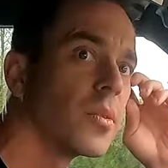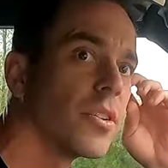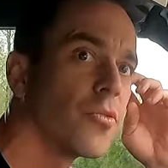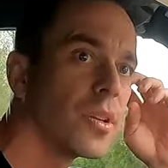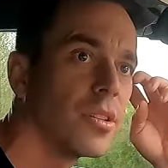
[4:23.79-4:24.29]
but
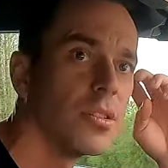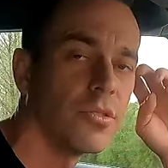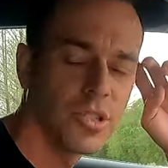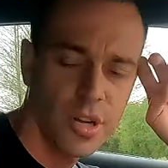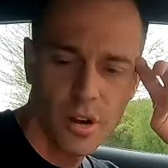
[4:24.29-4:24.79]
if we
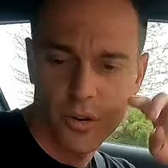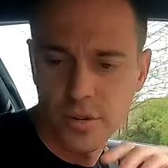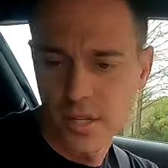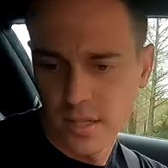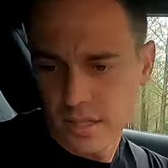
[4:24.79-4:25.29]
do
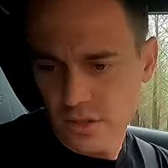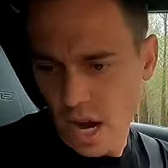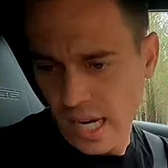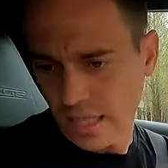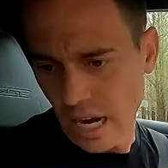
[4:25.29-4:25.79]
show
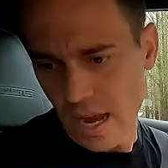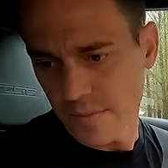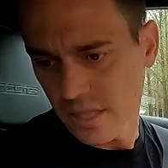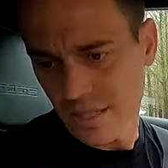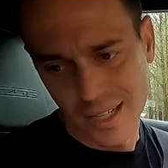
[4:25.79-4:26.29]
draggy
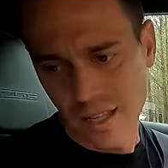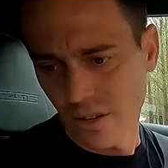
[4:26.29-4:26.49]
times,